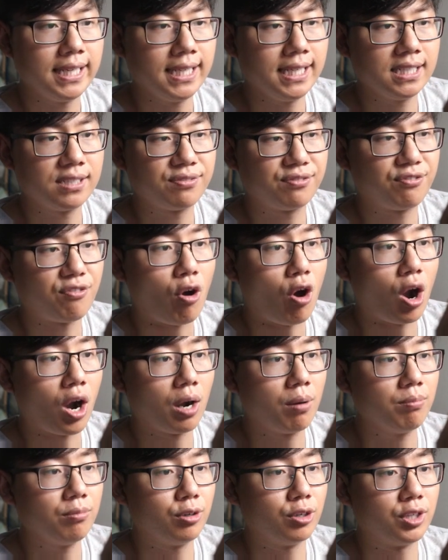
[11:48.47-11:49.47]

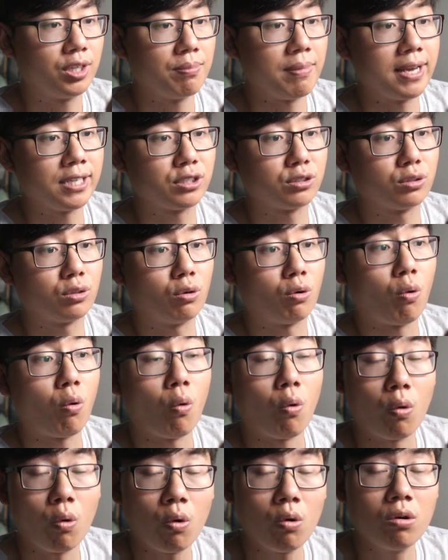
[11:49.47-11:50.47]
farm your dimensional
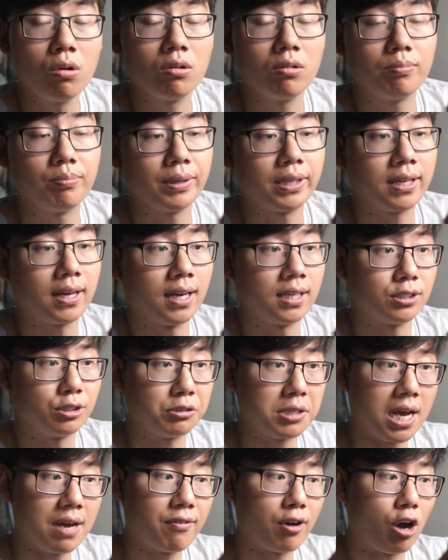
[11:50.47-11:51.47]
hole, because you
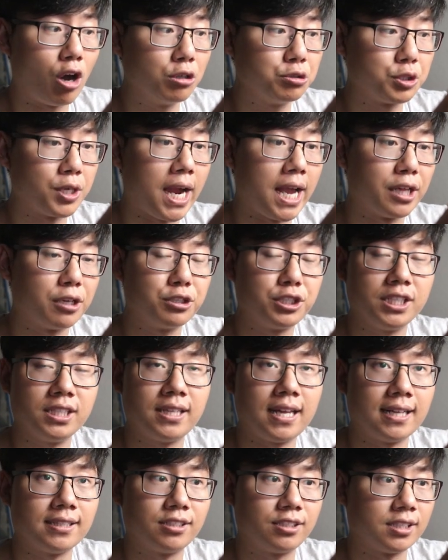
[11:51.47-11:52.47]
have 100 energy
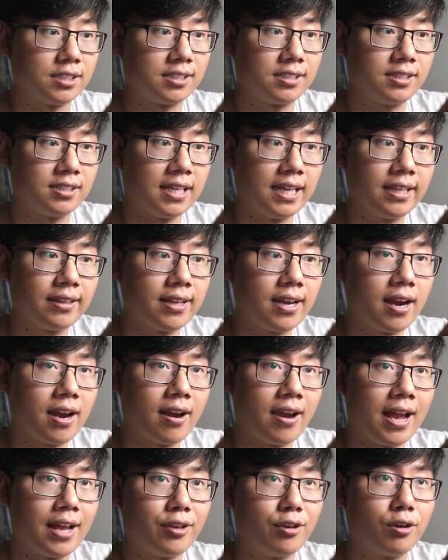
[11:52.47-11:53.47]
that's just sitting there
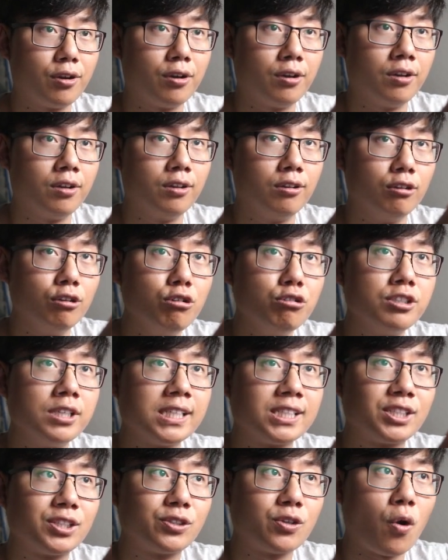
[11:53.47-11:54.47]
and you're losing
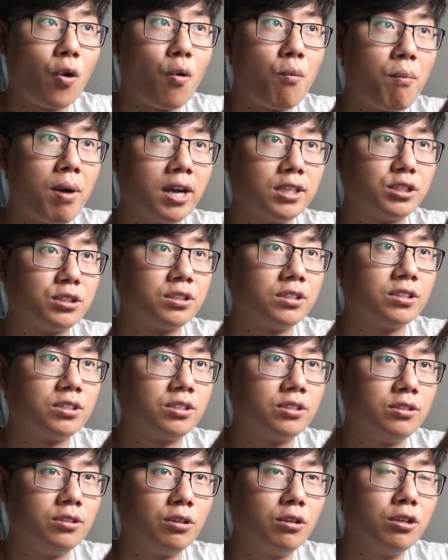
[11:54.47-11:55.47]
so much
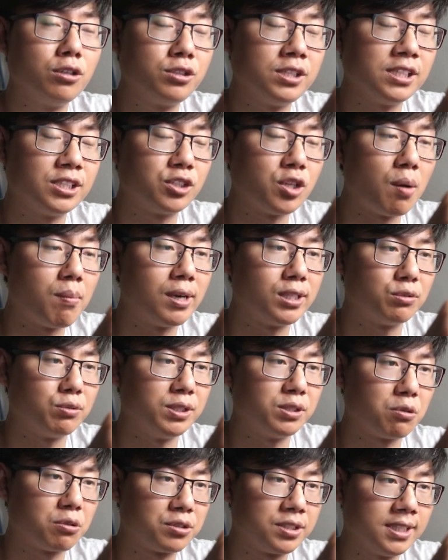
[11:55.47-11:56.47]

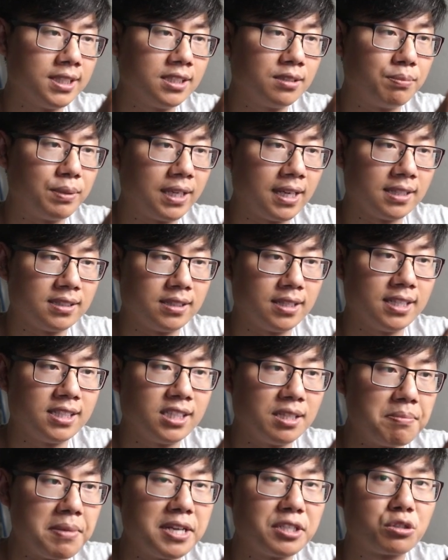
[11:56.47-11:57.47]
resources, because this
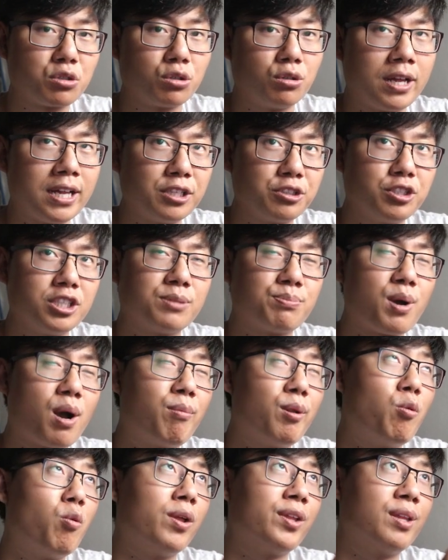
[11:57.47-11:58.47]
dimensional energy is probably one of the